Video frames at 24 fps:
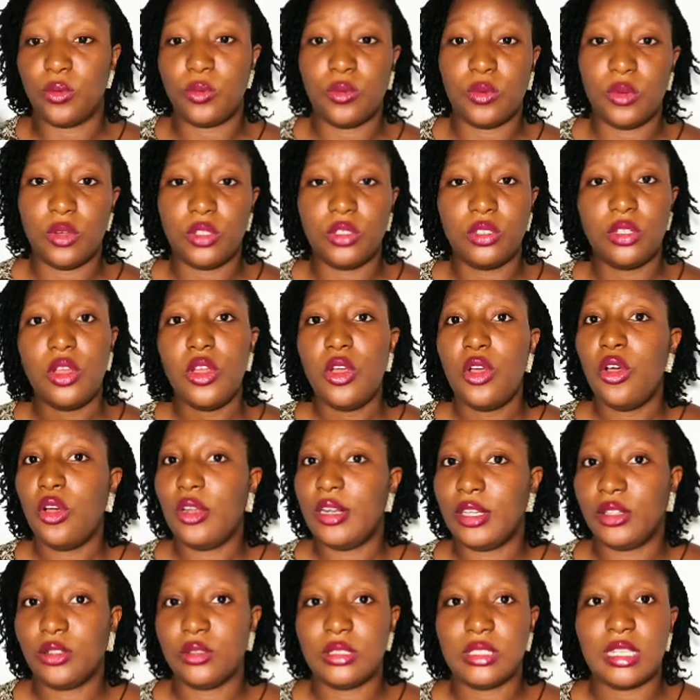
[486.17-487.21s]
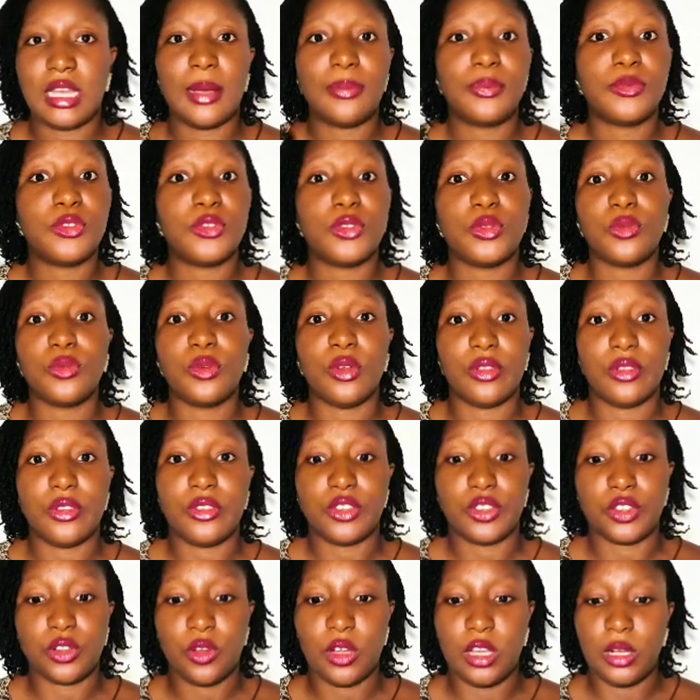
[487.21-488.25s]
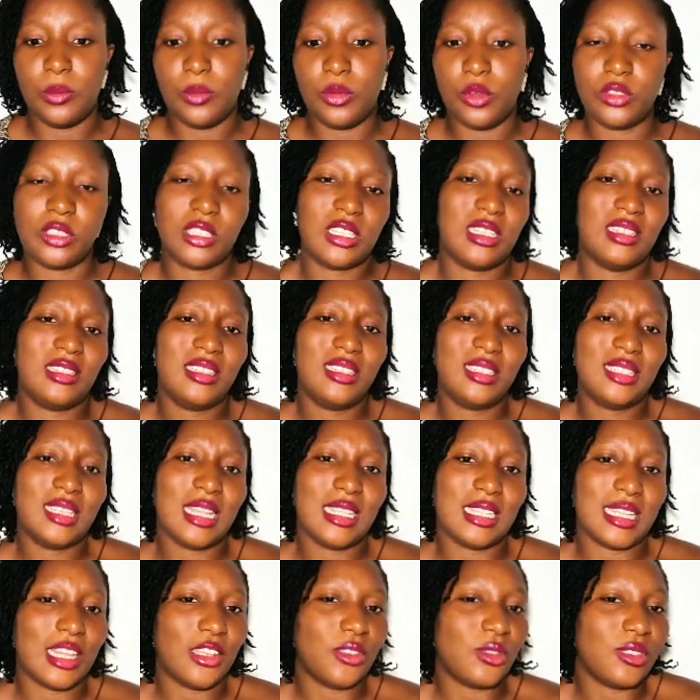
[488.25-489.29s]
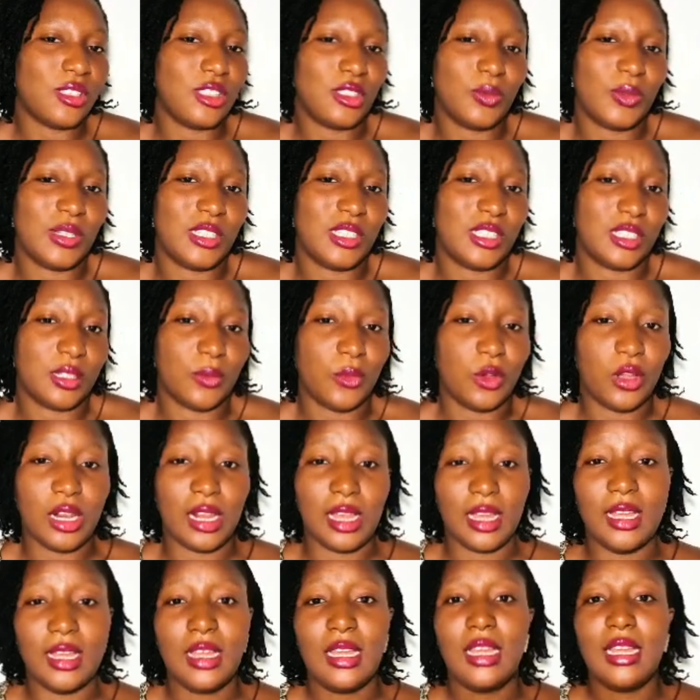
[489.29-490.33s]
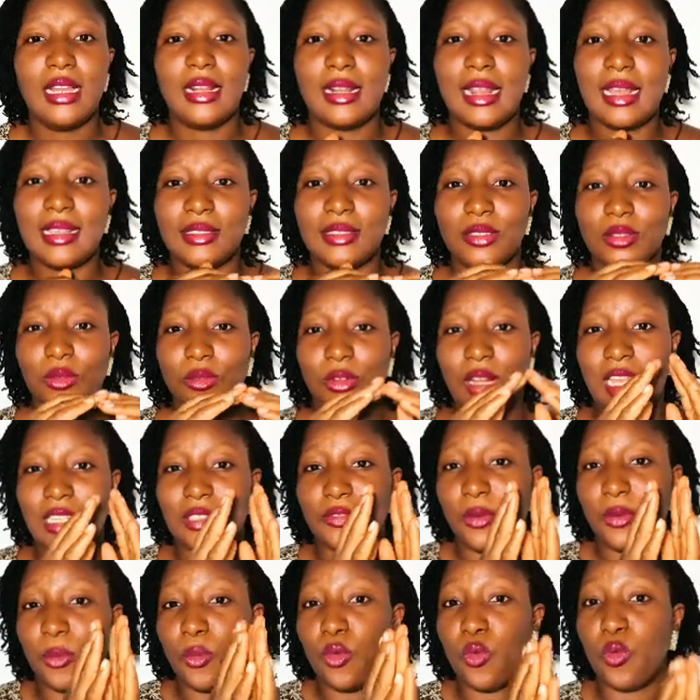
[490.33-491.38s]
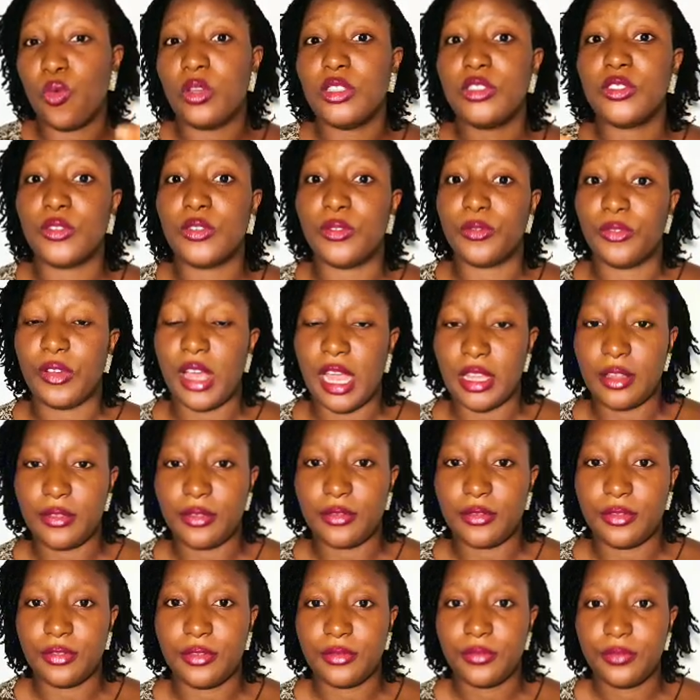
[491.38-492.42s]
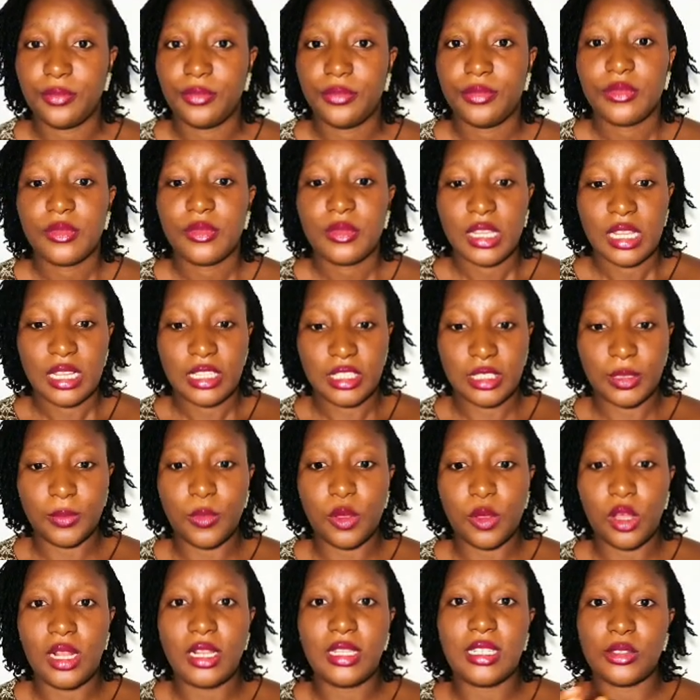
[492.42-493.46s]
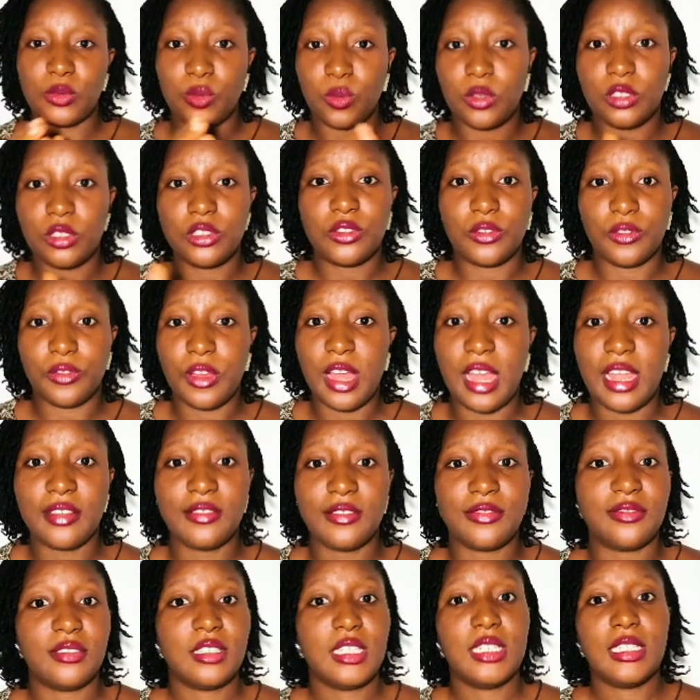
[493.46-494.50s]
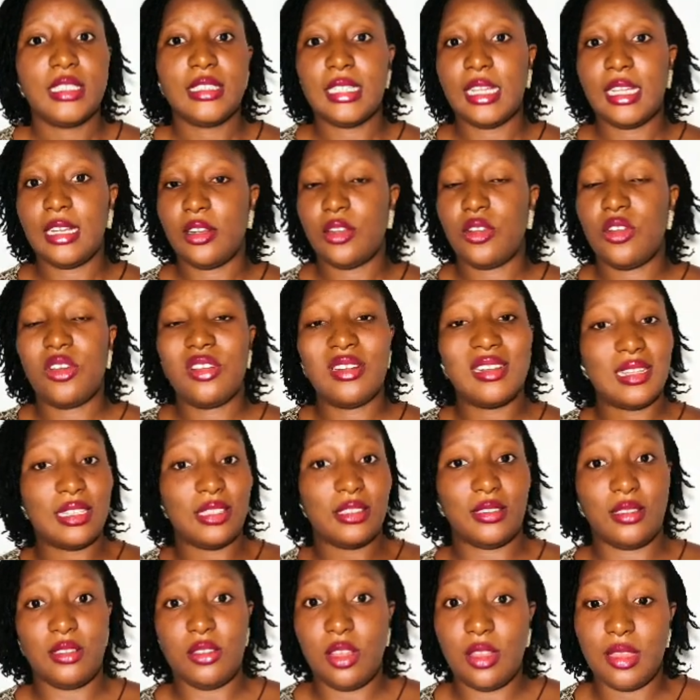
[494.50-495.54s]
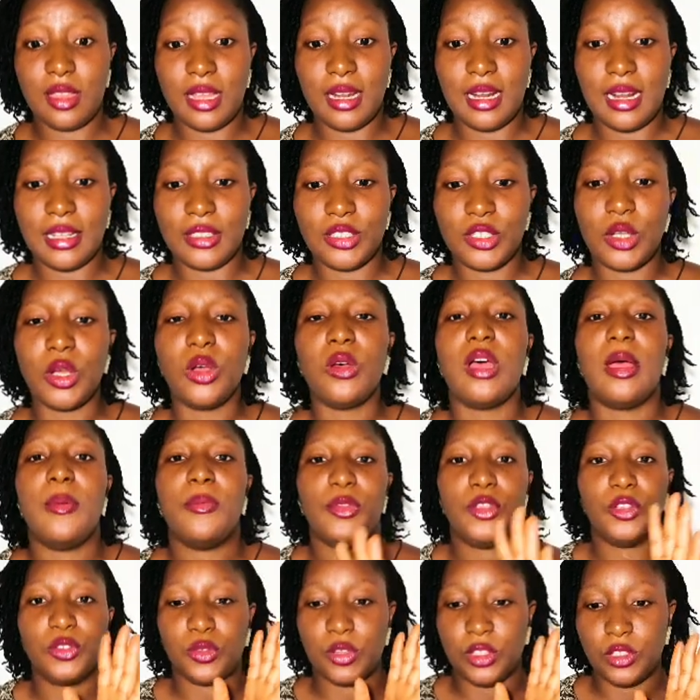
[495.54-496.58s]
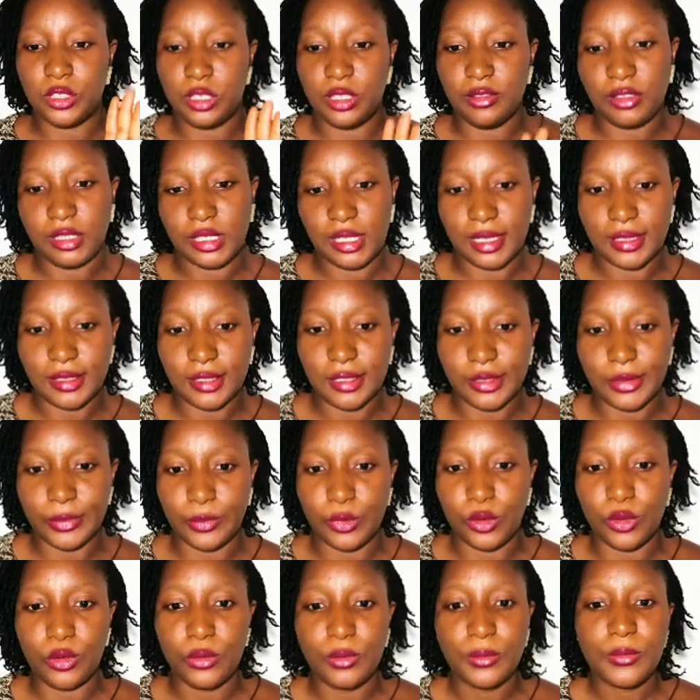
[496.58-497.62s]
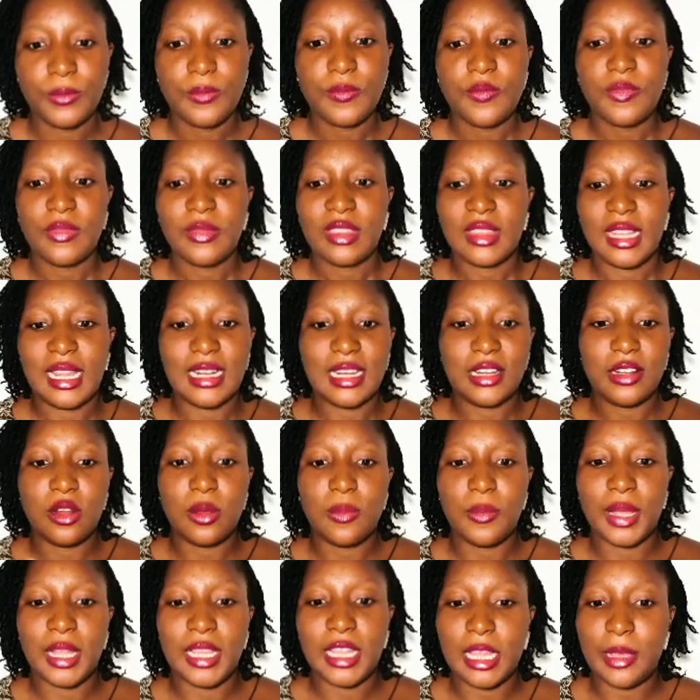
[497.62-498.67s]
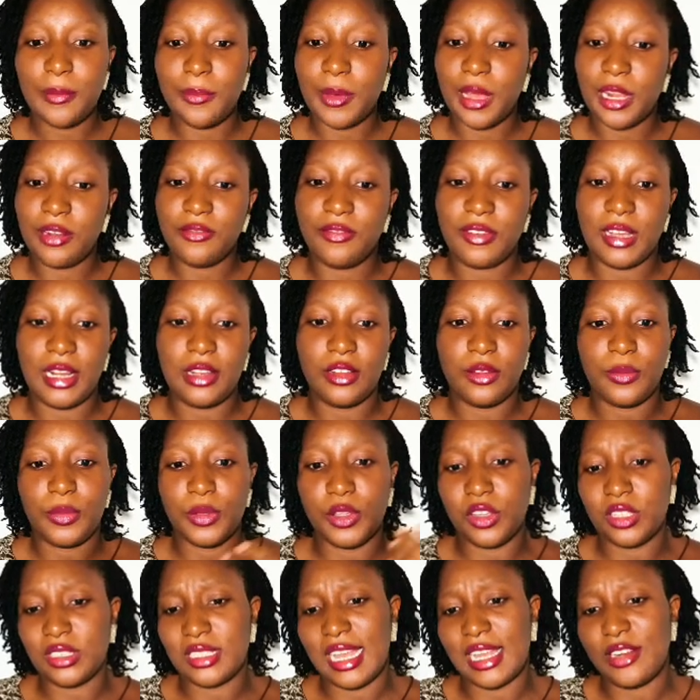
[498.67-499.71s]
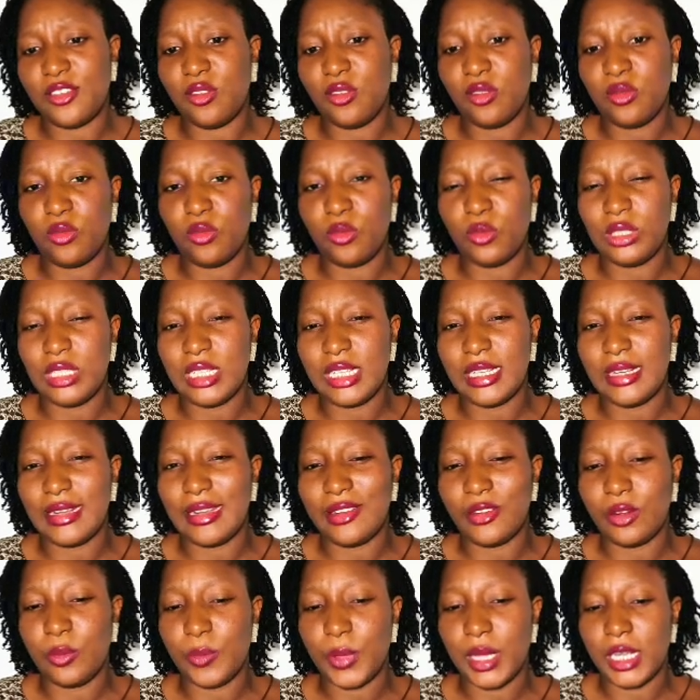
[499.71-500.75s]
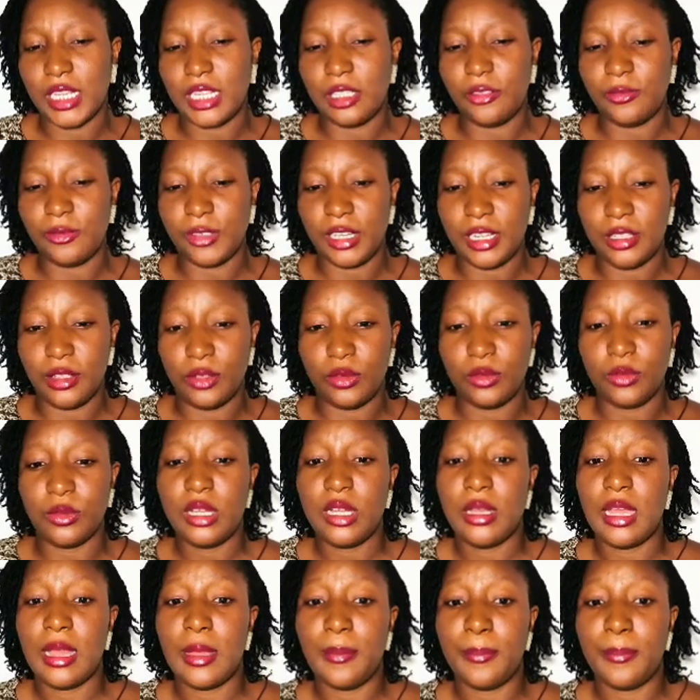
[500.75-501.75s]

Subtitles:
1, or they could tap 2 on the screen. But in this case, I just want it to be smaller. That's from 1 to 5. Small is 1 to 5, then none is nothing at all. I'm just going to leave it at small. Then the number keypad value, because I don't need a number key value,